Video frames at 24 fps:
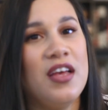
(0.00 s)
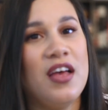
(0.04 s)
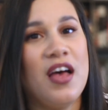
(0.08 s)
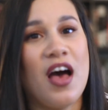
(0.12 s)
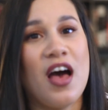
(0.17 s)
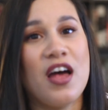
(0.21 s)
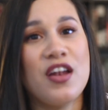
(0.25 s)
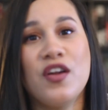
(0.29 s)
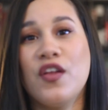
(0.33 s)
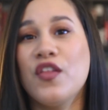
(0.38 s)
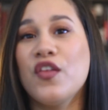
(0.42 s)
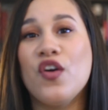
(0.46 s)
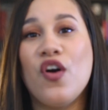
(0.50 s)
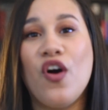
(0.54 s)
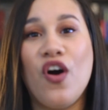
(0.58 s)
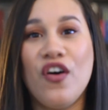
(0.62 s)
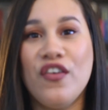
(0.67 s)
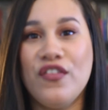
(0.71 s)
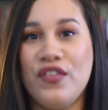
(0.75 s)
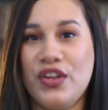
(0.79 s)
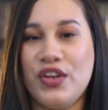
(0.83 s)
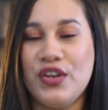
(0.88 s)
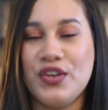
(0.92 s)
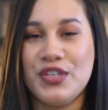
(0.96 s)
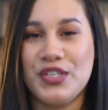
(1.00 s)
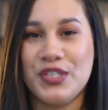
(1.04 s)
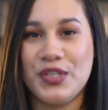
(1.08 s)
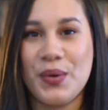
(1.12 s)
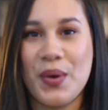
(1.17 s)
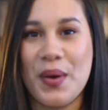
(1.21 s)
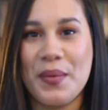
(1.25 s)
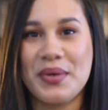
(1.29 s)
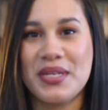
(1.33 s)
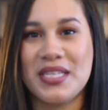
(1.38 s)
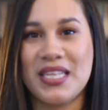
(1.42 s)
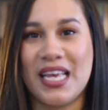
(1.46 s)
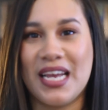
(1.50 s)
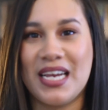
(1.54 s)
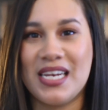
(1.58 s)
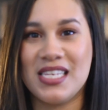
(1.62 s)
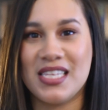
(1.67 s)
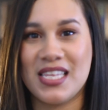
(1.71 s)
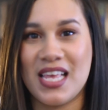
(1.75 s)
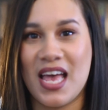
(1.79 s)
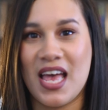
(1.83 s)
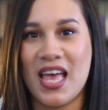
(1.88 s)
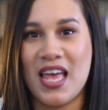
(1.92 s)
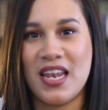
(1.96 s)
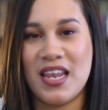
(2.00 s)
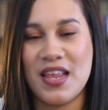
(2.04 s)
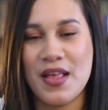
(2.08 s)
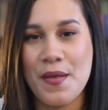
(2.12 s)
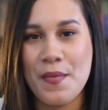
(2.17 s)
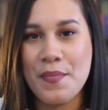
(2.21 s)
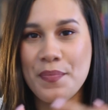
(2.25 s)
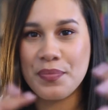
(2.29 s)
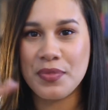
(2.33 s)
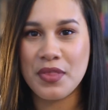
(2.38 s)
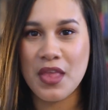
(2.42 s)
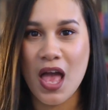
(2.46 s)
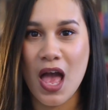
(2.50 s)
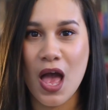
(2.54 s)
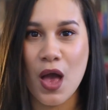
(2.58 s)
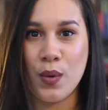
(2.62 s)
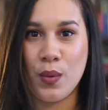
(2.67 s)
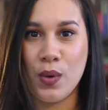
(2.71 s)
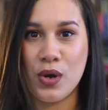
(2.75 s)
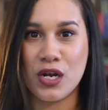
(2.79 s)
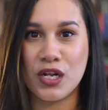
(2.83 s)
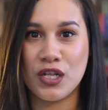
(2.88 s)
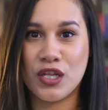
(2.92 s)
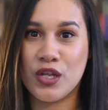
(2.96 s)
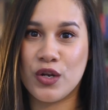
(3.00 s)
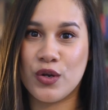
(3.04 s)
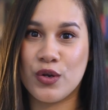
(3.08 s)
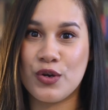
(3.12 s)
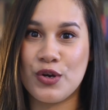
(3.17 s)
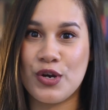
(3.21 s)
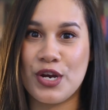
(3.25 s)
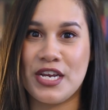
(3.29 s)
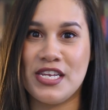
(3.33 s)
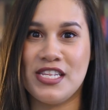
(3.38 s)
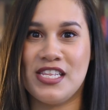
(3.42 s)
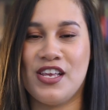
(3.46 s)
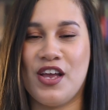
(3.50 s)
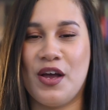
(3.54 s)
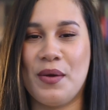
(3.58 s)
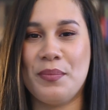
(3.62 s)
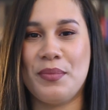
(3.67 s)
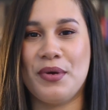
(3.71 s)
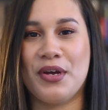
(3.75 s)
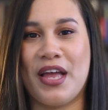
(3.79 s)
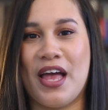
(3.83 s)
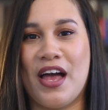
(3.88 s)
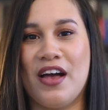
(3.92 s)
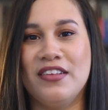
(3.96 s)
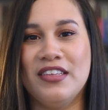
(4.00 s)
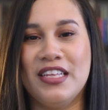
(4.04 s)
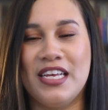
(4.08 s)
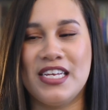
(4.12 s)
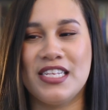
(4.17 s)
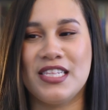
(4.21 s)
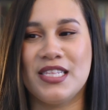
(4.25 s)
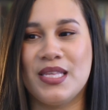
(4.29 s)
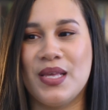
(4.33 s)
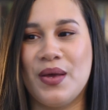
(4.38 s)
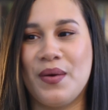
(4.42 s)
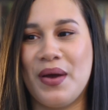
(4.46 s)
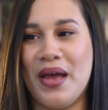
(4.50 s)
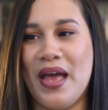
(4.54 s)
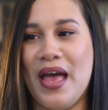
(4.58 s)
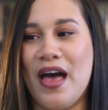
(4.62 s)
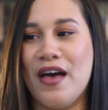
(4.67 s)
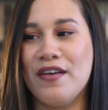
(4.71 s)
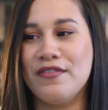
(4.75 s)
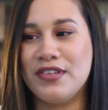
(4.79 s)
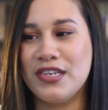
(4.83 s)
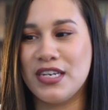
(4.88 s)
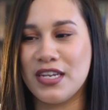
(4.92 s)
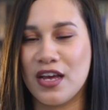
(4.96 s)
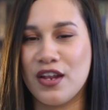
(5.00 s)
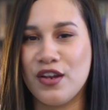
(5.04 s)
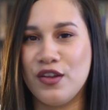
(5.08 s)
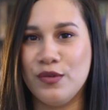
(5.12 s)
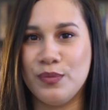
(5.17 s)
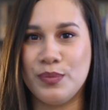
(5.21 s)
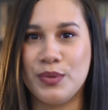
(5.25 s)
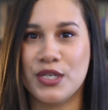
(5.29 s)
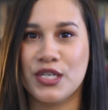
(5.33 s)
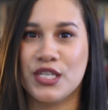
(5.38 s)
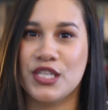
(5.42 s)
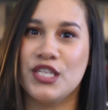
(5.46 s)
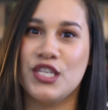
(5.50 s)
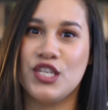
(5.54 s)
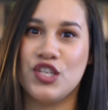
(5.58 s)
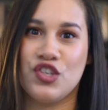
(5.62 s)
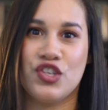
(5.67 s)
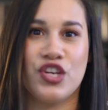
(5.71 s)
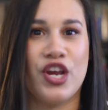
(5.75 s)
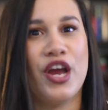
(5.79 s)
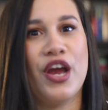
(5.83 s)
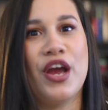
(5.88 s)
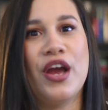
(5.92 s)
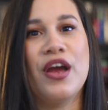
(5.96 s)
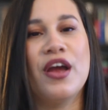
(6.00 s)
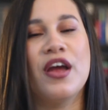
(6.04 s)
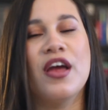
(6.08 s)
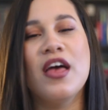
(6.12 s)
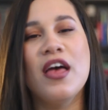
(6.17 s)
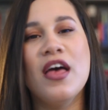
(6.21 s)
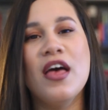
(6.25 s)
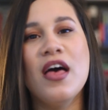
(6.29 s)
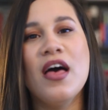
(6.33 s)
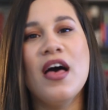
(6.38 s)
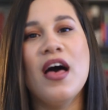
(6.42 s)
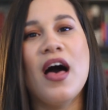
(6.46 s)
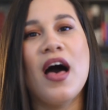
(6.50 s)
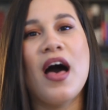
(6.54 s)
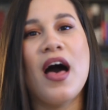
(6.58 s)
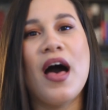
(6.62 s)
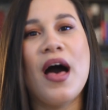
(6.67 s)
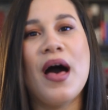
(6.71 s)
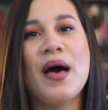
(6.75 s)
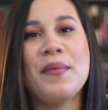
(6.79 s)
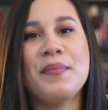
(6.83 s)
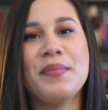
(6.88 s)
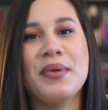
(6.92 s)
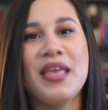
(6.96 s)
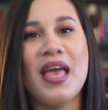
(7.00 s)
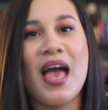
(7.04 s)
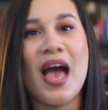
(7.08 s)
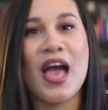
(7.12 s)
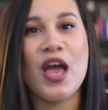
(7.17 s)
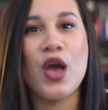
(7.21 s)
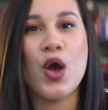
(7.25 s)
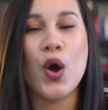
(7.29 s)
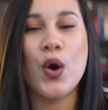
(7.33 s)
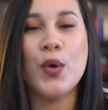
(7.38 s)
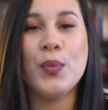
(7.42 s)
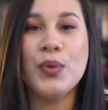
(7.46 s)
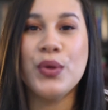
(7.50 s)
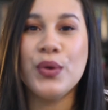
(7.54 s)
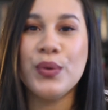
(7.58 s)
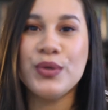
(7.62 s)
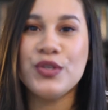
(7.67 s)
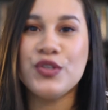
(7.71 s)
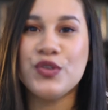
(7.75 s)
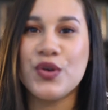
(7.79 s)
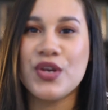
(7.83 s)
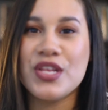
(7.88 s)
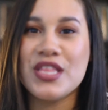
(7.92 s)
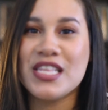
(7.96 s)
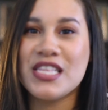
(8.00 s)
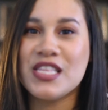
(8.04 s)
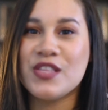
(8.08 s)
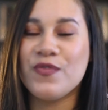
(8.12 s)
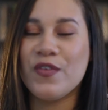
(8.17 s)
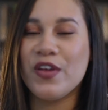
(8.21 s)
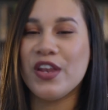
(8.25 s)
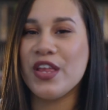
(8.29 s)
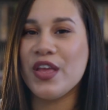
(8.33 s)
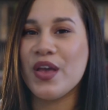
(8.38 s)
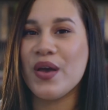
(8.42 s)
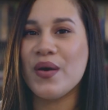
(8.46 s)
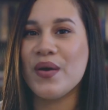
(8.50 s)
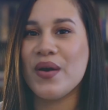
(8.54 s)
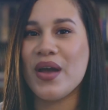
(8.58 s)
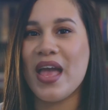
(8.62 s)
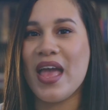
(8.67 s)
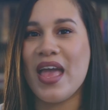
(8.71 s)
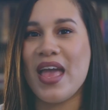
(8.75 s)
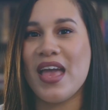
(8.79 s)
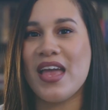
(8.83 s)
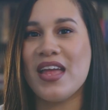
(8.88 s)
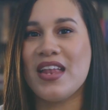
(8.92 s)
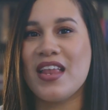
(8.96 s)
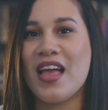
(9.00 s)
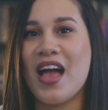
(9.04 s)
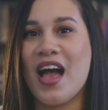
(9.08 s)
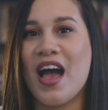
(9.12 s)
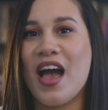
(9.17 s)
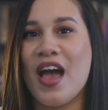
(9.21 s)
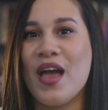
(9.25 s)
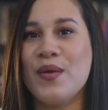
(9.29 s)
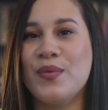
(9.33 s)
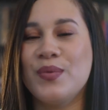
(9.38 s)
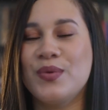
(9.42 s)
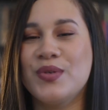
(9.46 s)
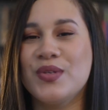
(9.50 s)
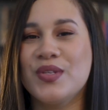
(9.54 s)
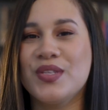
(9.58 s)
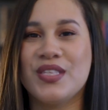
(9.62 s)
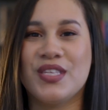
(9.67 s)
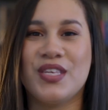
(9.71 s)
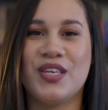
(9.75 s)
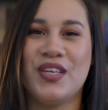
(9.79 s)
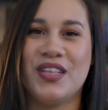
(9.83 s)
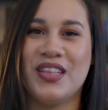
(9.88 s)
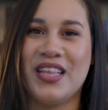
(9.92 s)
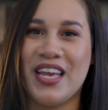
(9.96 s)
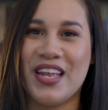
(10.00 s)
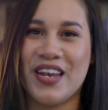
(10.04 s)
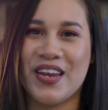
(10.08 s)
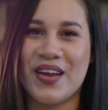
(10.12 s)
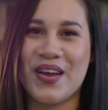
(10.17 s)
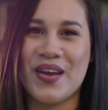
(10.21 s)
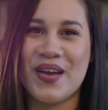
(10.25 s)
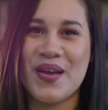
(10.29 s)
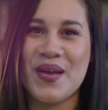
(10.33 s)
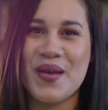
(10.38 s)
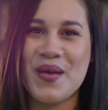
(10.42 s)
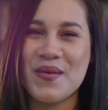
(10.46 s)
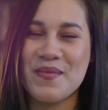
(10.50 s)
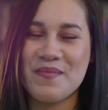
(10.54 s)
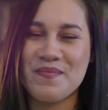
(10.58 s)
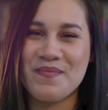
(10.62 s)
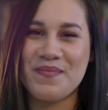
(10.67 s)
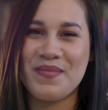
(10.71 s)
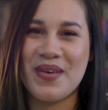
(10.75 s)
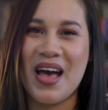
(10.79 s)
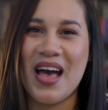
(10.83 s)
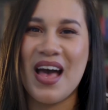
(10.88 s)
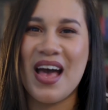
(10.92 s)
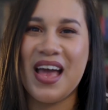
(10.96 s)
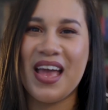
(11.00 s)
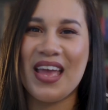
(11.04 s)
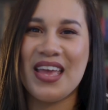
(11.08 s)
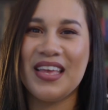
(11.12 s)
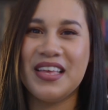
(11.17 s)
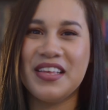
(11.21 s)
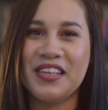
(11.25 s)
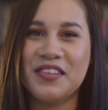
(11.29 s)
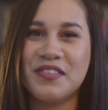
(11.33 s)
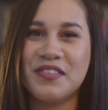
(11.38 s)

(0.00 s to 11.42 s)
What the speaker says: another haul video to go up because, like I said, I went a little crazy on Book Outlet, so I have a ton of books to share. But yeah, I hope you enjoyed this video, and I will see you later. Bye!